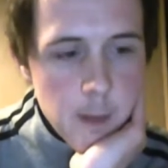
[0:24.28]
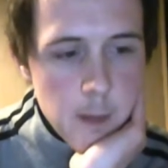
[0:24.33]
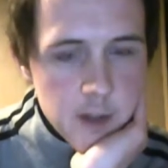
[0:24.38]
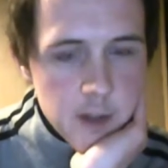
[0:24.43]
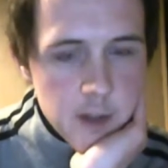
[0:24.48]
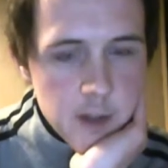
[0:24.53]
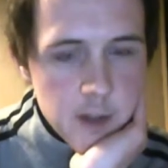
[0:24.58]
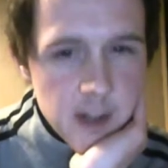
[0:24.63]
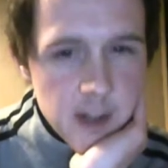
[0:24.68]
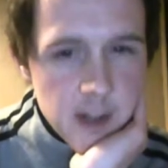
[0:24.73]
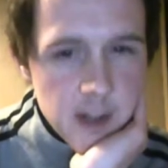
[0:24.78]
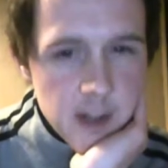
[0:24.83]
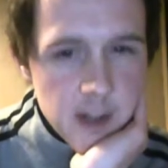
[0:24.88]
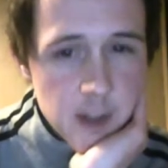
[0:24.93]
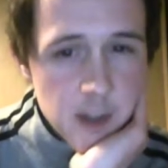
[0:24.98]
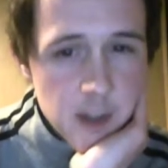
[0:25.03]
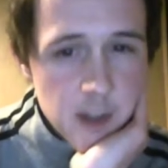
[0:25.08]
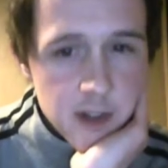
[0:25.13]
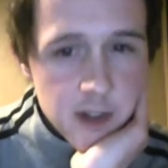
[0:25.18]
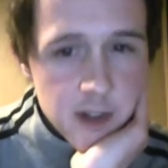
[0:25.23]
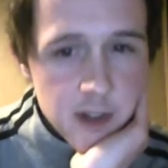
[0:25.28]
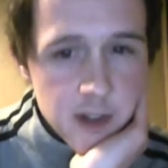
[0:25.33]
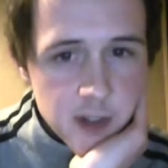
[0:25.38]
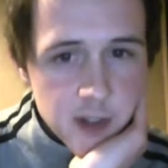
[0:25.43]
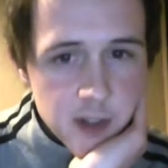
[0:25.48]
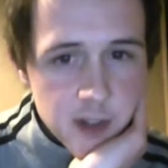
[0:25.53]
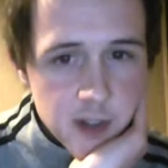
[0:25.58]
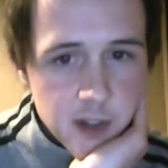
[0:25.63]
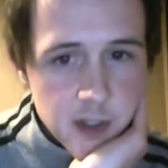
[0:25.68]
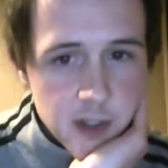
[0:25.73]
you know, detrimental
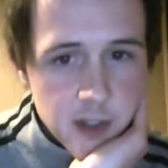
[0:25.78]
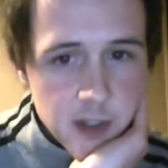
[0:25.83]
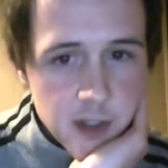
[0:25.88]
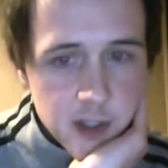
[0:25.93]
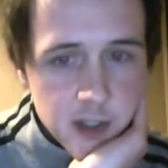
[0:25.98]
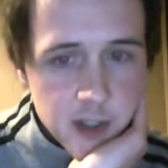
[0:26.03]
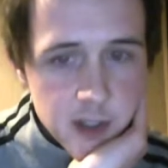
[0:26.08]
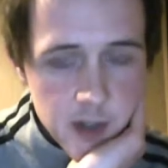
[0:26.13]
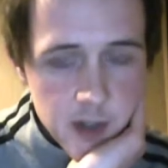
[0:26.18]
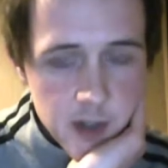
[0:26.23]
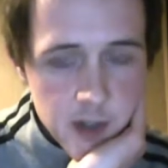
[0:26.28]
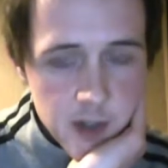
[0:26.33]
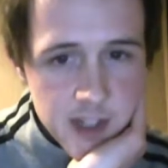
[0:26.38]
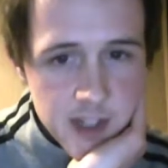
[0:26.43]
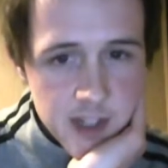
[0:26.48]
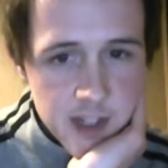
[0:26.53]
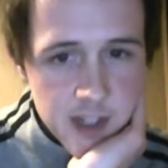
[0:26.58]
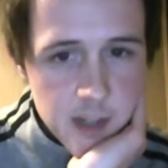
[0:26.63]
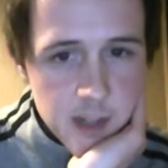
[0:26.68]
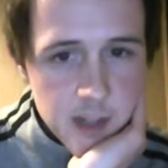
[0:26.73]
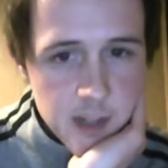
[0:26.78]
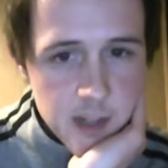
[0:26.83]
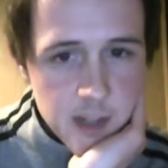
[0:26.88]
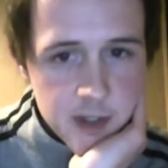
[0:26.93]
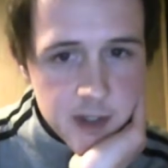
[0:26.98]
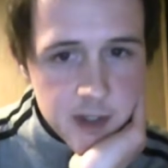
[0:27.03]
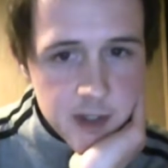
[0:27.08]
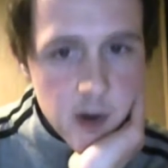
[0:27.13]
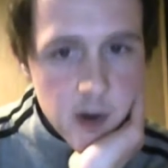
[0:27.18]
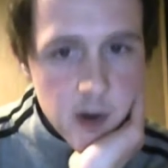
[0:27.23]
to us? To, you know, is it detrimental
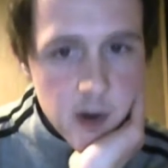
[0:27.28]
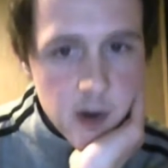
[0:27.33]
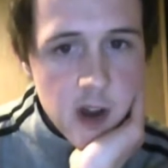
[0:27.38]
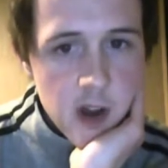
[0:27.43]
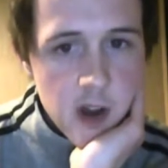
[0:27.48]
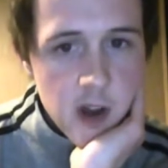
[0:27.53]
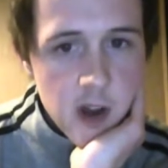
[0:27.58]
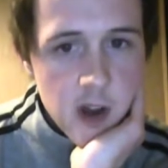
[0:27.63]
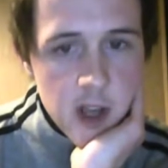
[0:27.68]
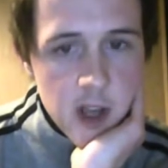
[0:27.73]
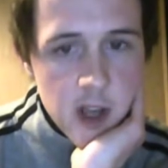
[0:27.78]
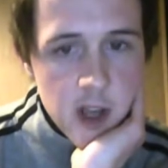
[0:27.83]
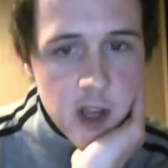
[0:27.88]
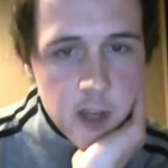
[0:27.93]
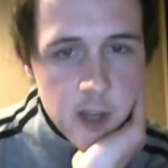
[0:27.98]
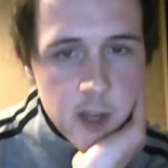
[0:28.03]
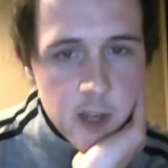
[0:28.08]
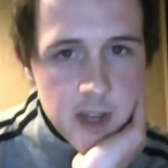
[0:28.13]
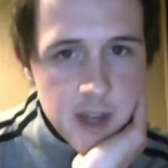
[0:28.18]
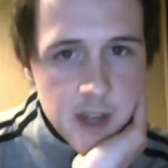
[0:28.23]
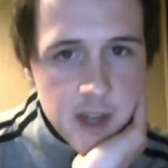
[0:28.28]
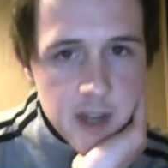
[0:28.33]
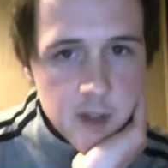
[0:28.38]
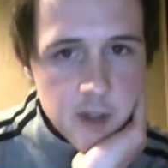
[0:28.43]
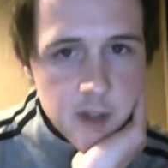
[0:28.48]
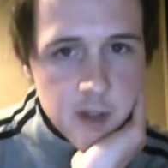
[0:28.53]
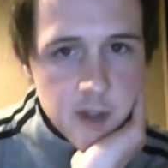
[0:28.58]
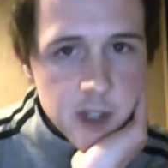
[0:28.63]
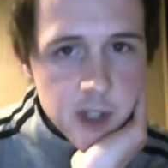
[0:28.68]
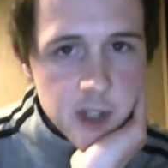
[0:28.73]
to our human
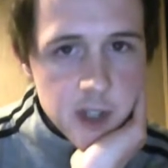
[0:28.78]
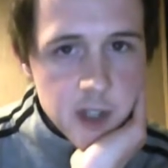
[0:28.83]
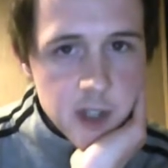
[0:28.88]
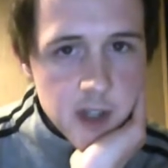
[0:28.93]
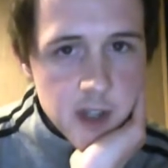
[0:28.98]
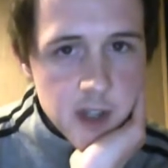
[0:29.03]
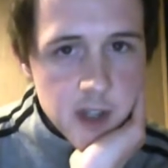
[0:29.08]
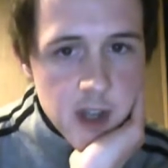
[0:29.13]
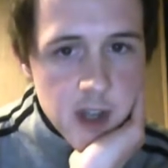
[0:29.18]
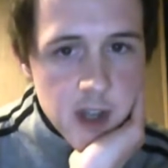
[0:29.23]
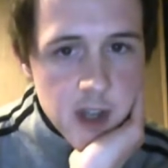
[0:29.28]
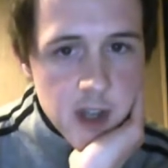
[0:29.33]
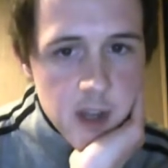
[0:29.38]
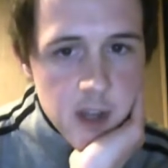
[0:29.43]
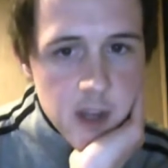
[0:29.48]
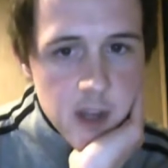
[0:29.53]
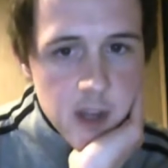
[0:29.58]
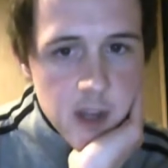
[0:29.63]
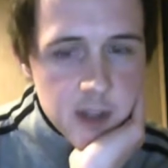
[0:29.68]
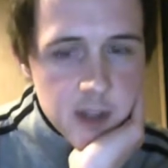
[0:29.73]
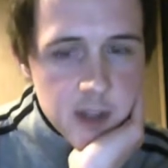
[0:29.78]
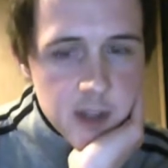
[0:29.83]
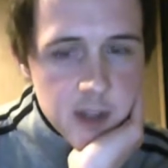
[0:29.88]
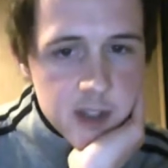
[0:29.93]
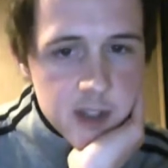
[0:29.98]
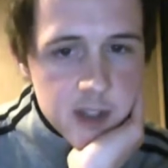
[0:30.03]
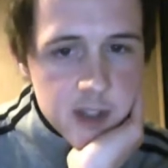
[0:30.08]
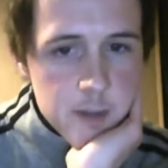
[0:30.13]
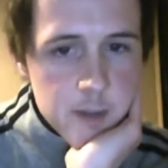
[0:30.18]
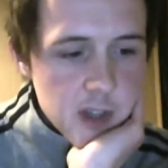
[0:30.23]
evolution?
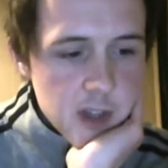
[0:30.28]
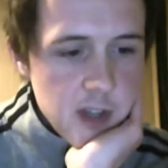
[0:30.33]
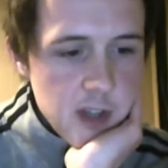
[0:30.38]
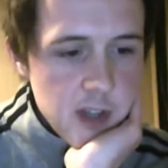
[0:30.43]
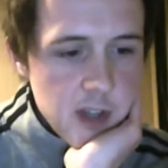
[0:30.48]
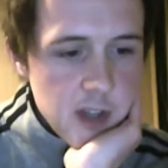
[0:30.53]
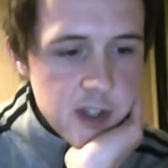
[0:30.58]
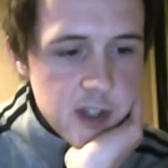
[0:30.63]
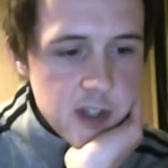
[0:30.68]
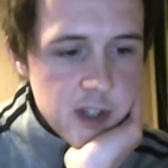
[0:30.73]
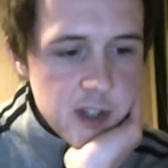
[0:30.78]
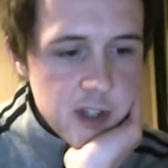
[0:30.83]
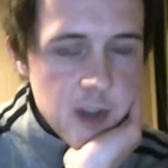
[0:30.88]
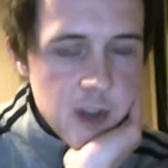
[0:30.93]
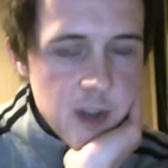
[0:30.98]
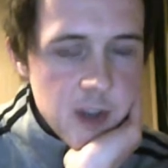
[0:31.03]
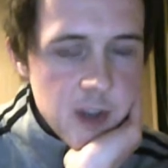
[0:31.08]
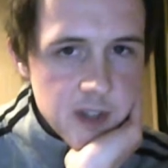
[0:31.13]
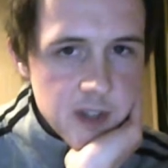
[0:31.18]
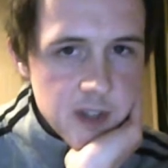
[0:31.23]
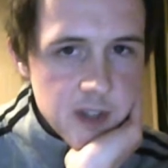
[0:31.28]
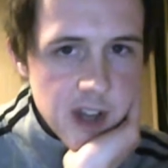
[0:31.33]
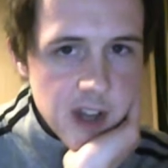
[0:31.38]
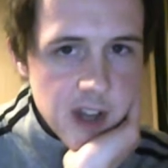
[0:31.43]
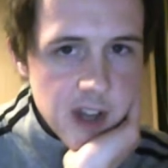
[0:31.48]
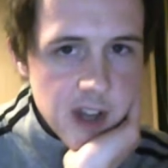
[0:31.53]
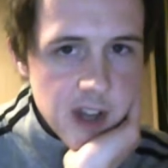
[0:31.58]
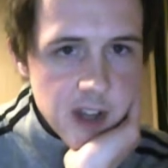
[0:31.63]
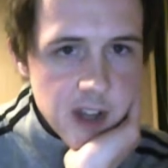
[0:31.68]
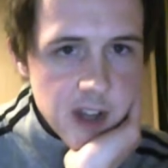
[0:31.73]
Because you know, there's two ways of looking at
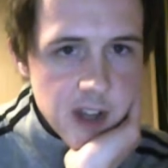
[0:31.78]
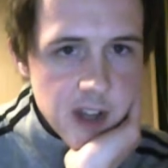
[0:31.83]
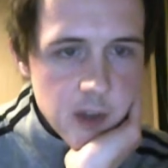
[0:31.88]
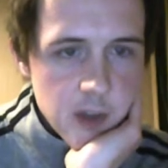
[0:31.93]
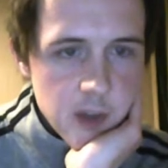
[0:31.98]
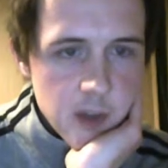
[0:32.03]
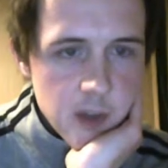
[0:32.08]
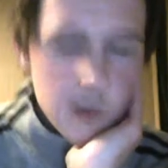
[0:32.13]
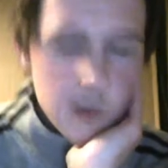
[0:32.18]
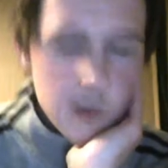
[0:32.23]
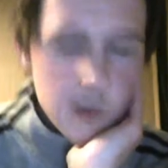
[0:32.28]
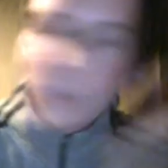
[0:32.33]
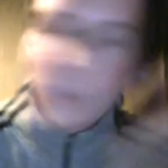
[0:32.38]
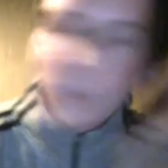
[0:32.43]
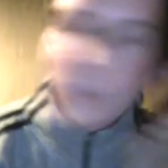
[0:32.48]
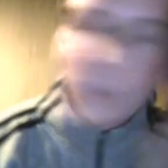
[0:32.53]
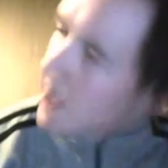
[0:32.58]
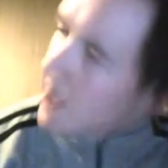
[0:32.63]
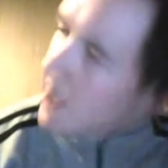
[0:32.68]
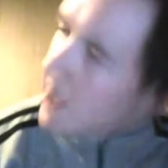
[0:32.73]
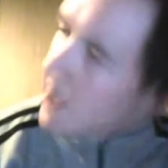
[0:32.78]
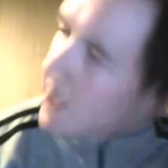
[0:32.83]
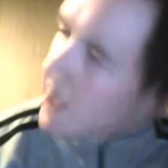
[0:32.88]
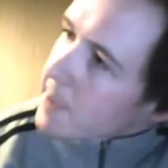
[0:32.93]
it. You know, we, we can look at